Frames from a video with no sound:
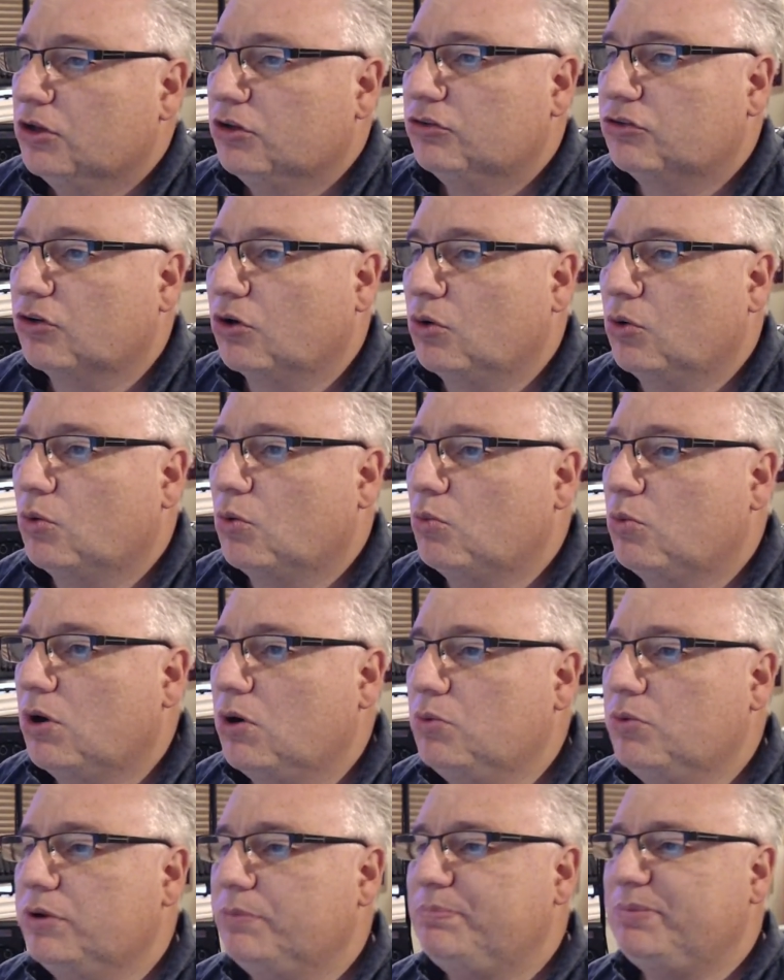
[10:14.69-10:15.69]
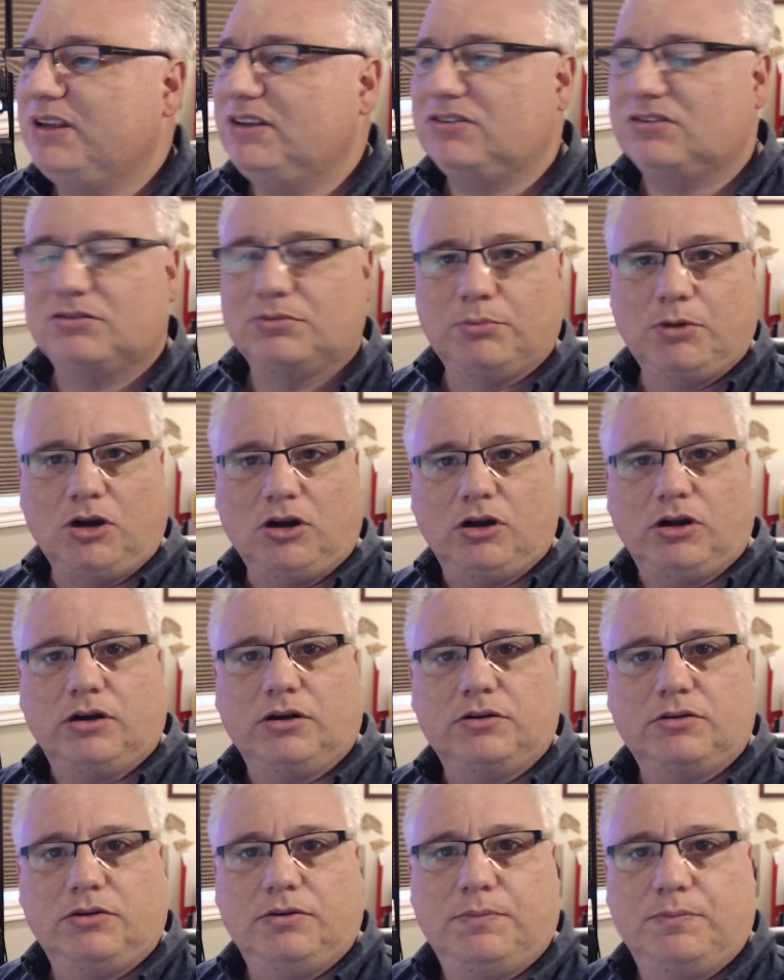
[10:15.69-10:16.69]
So what would be
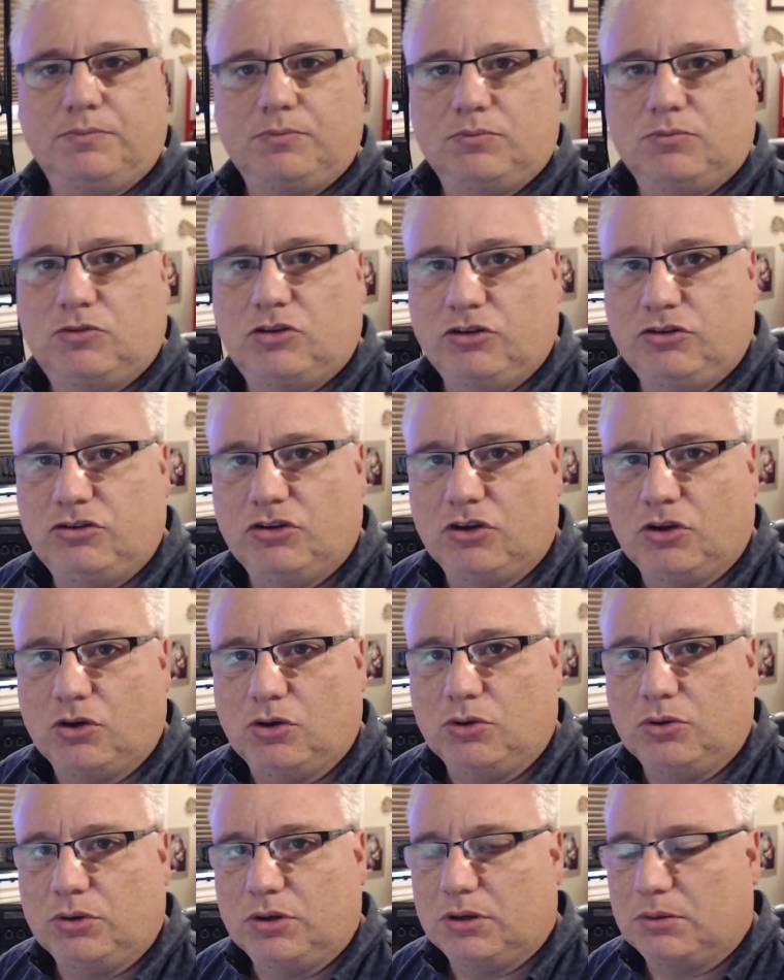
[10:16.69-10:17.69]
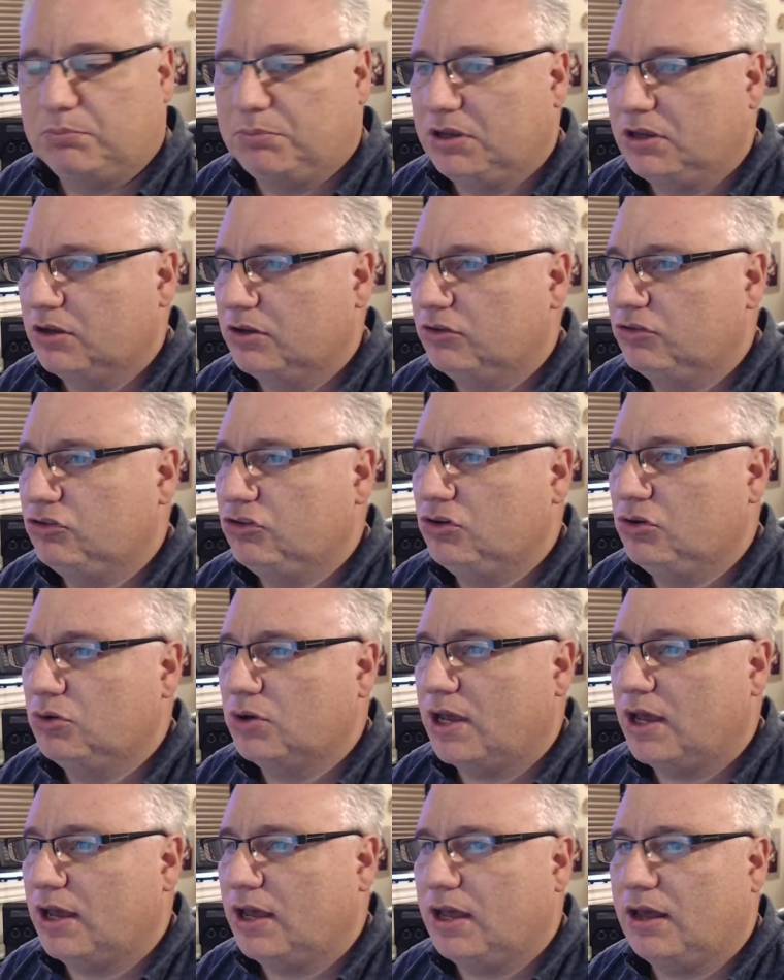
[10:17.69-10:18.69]
smart to do, because you
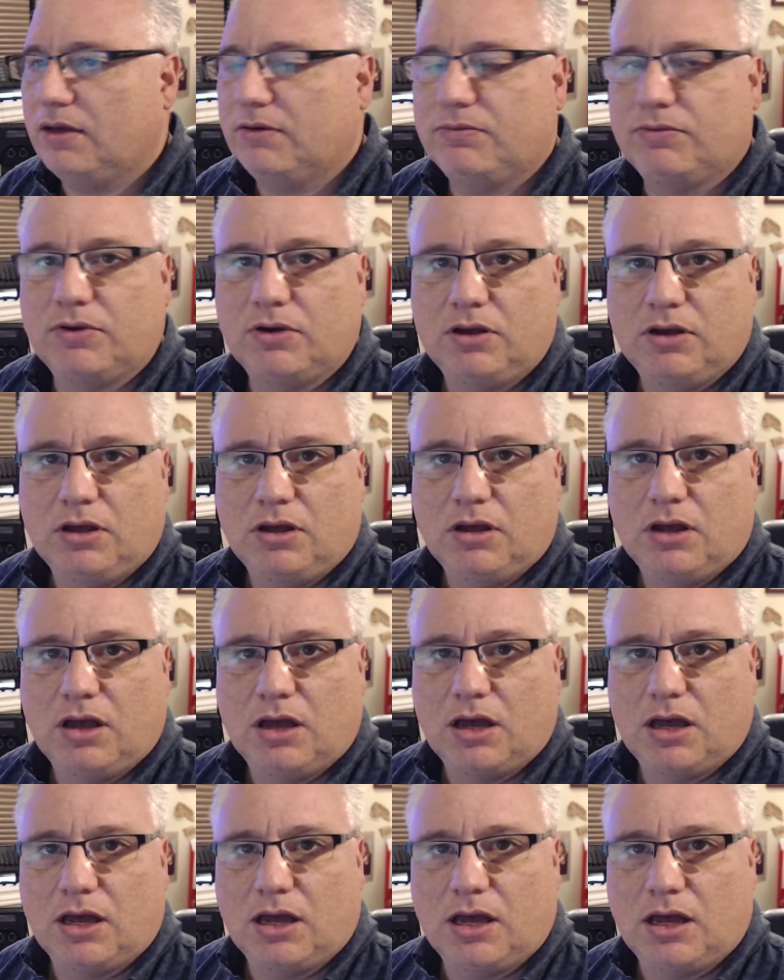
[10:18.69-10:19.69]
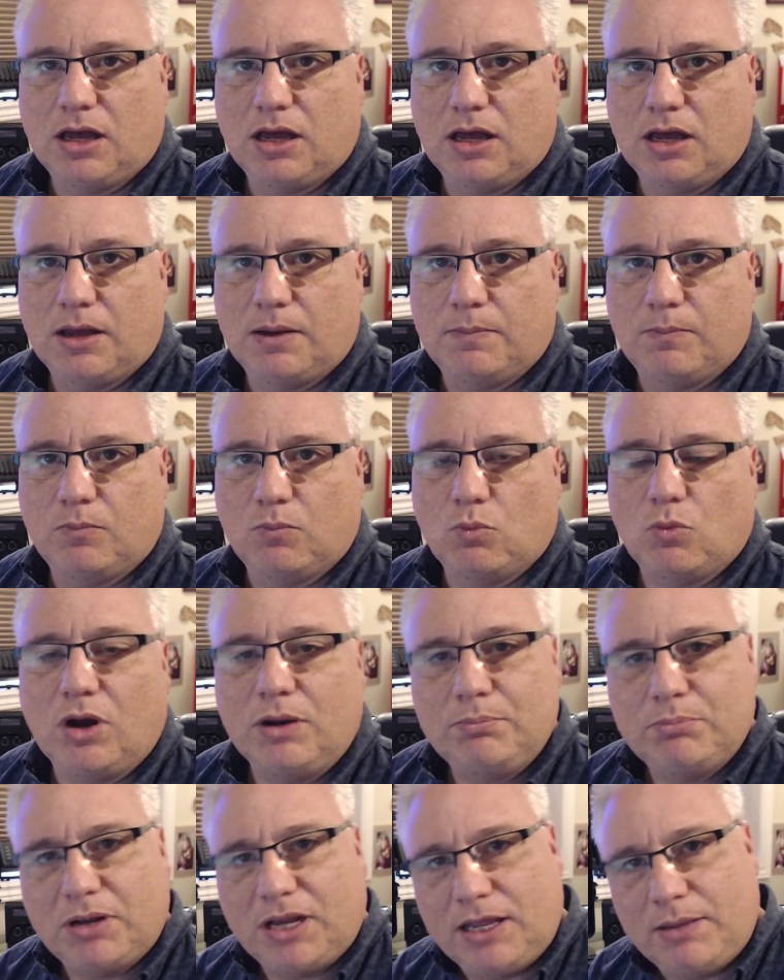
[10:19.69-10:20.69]
have
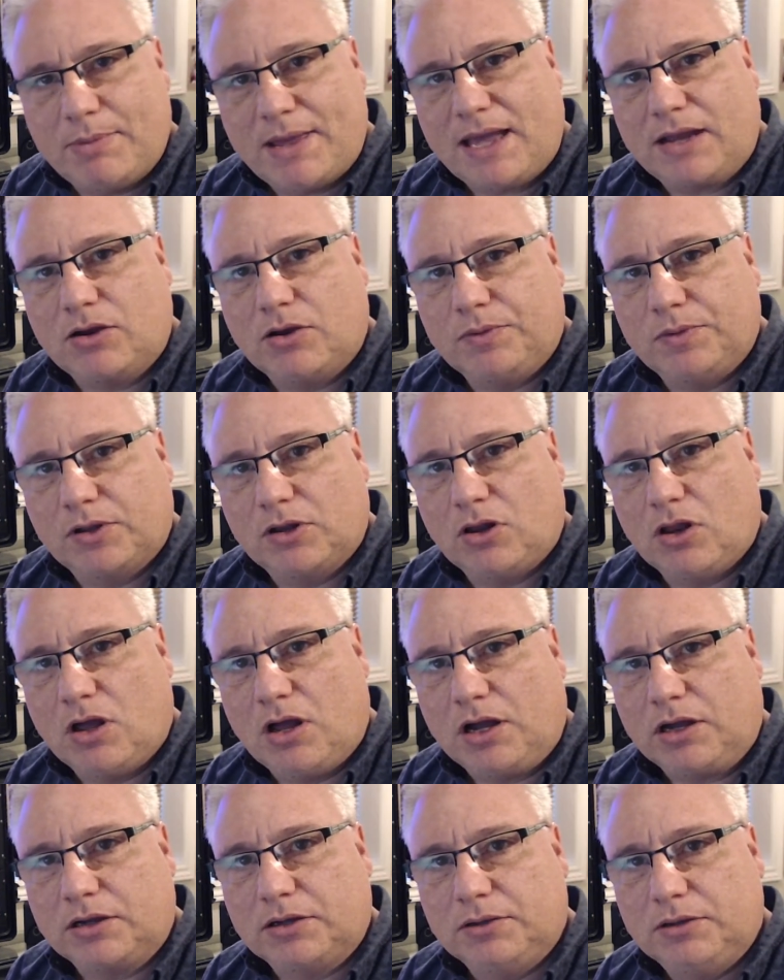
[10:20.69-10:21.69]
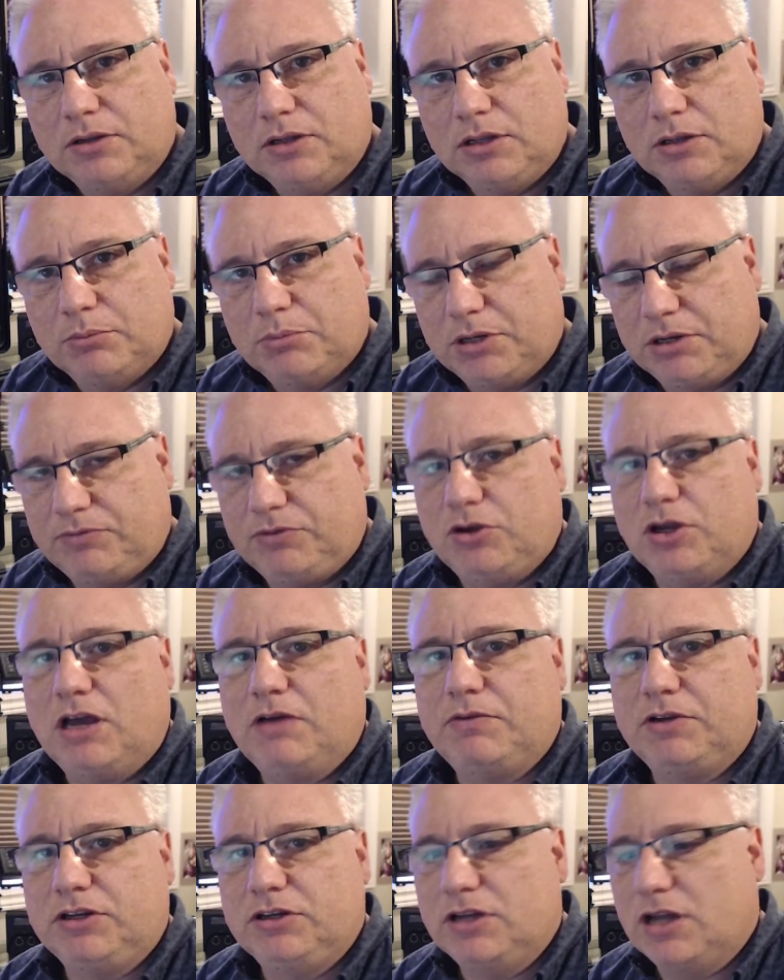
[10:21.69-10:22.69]
one playback on the clock, but if you
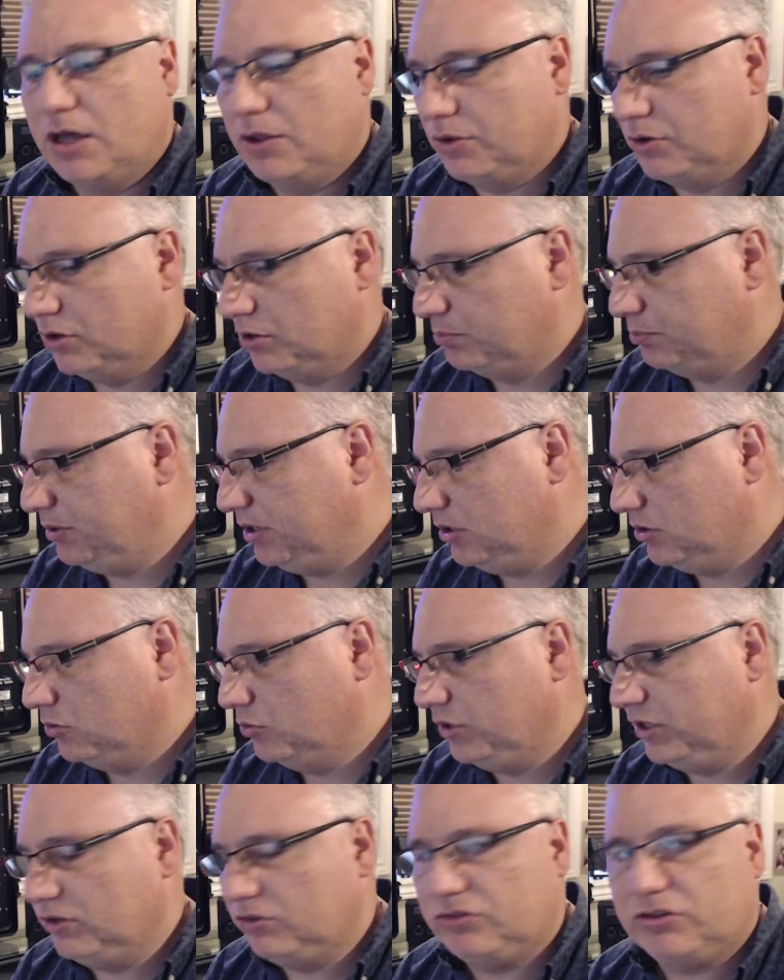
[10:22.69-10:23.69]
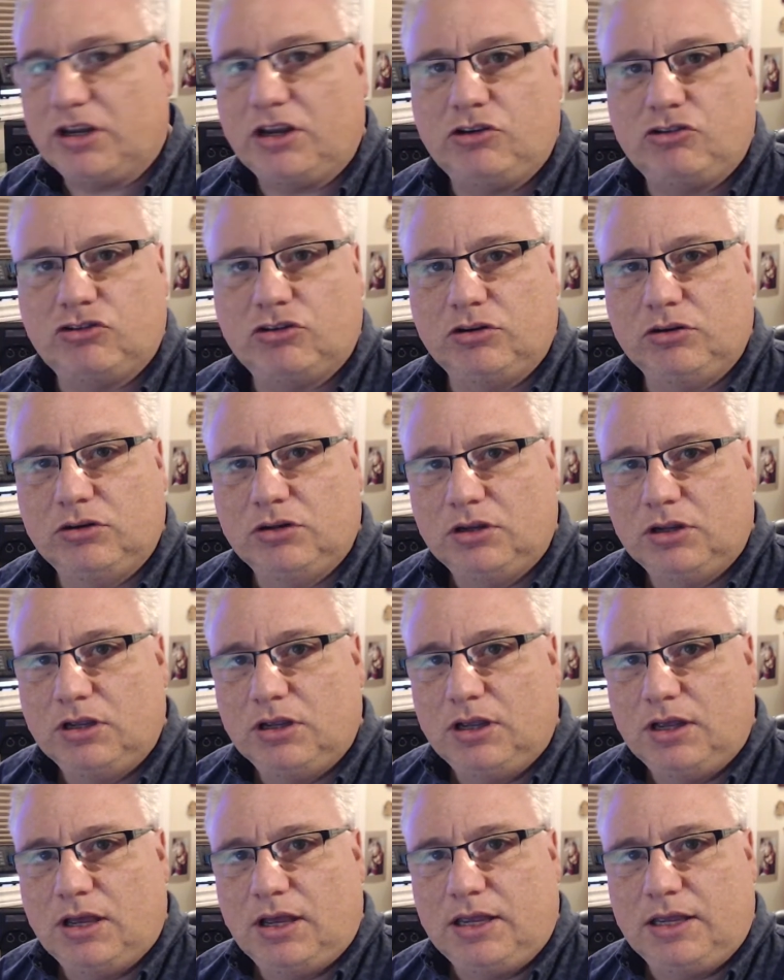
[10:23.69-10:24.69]
have another PoE station
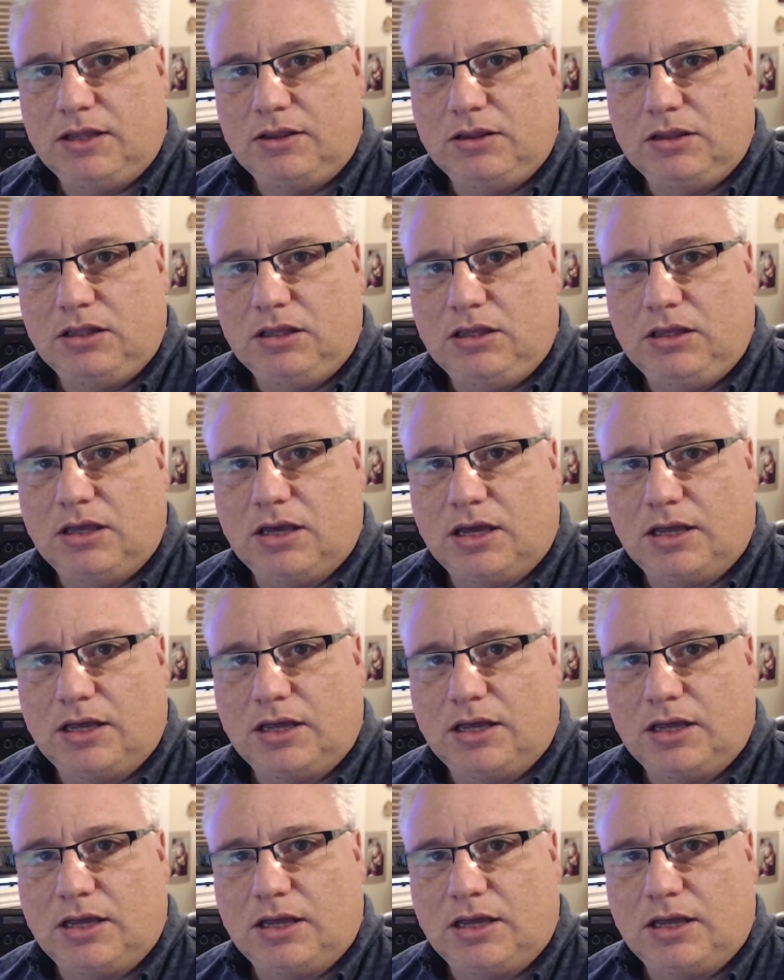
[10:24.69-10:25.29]
in the